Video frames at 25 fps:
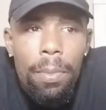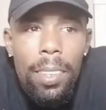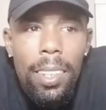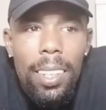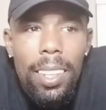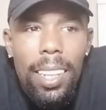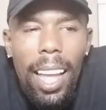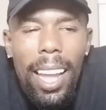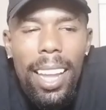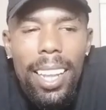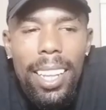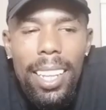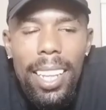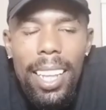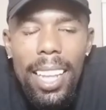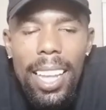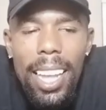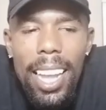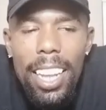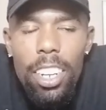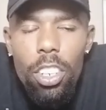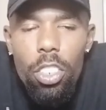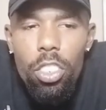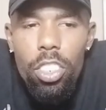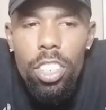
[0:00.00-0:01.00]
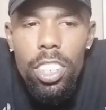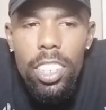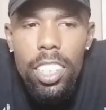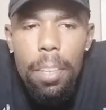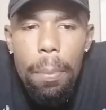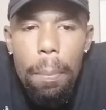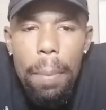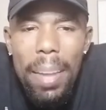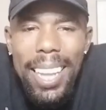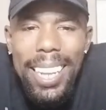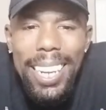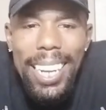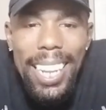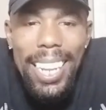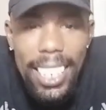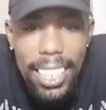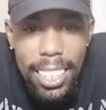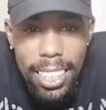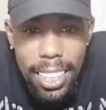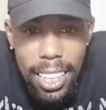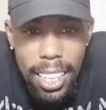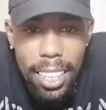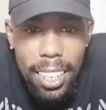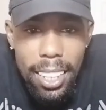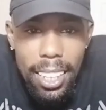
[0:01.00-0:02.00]
like, energy could be in
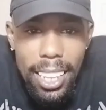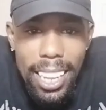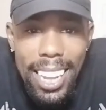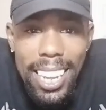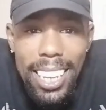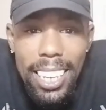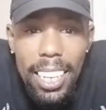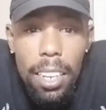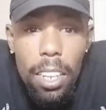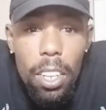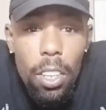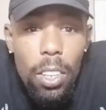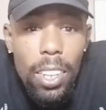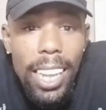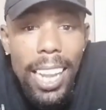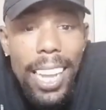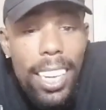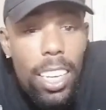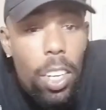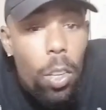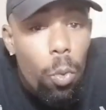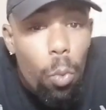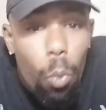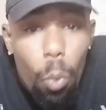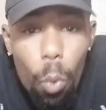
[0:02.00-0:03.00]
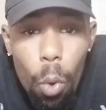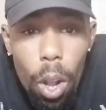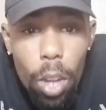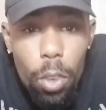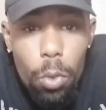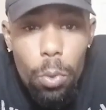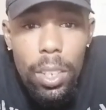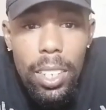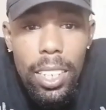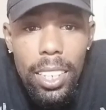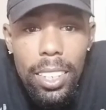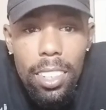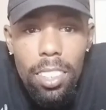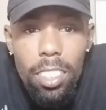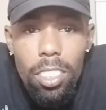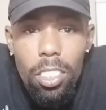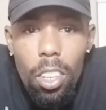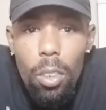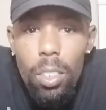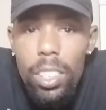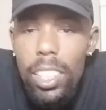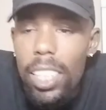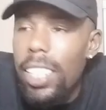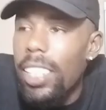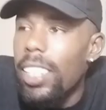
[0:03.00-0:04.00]
anything. Anyone. We need to
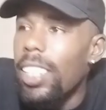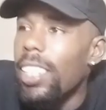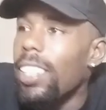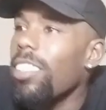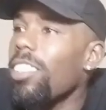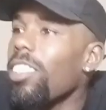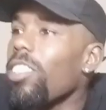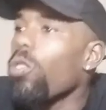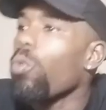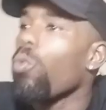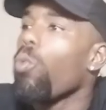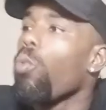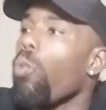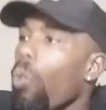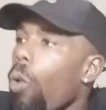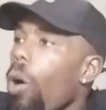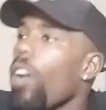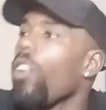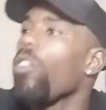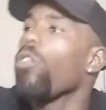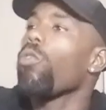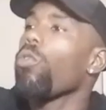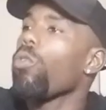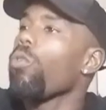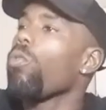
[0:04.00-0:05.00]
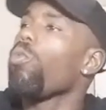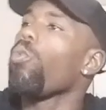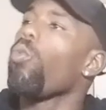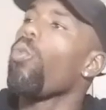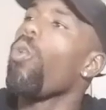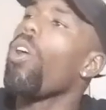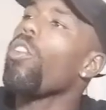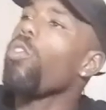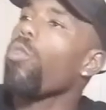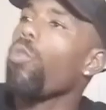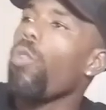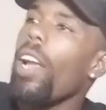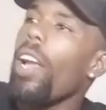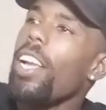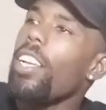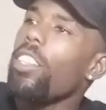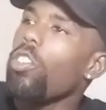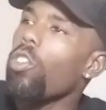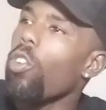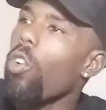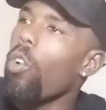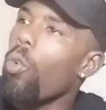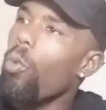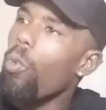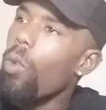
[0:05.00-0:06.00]
start thinking it's just one
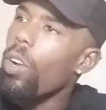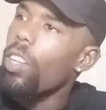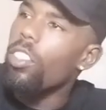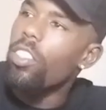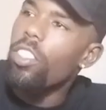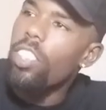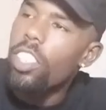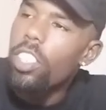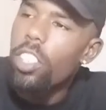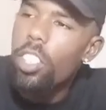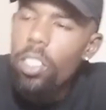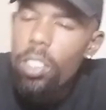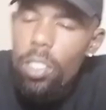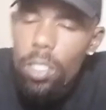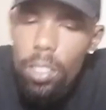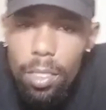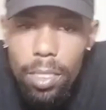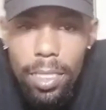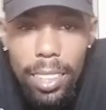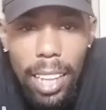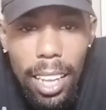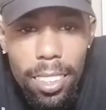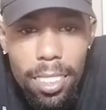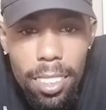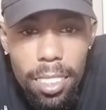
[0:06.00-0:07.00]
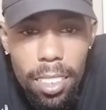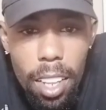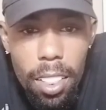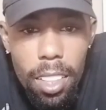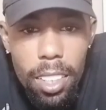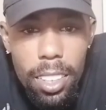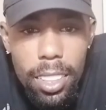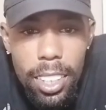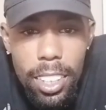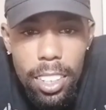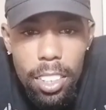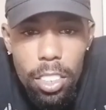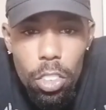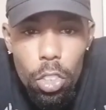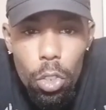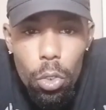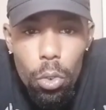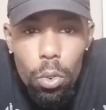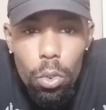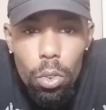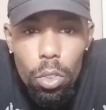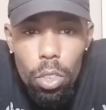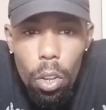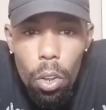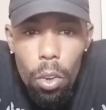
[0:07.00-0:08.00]
race or one gender. That's another thing
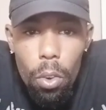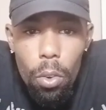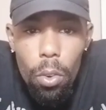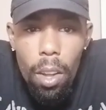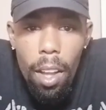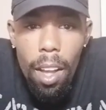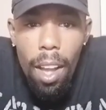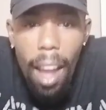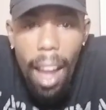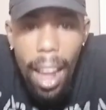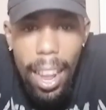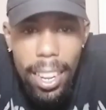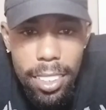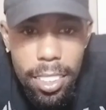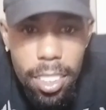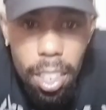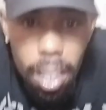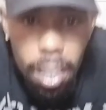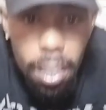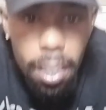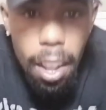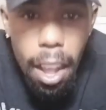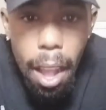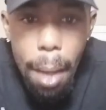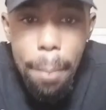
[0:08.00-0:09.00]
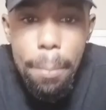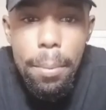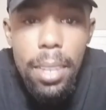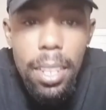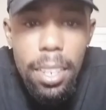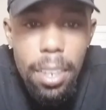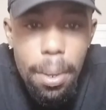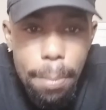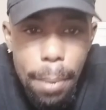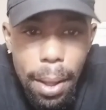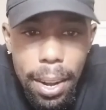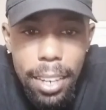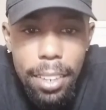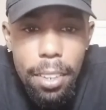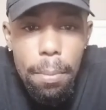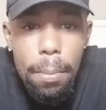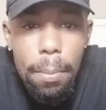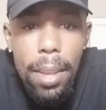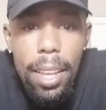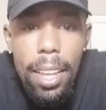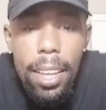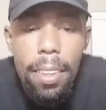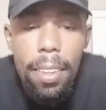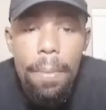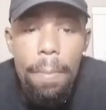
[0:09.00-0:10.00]
too. So, all right, y'all. I'm getting up out of here,
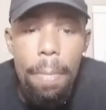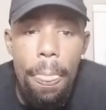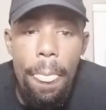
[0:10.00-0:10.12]
man.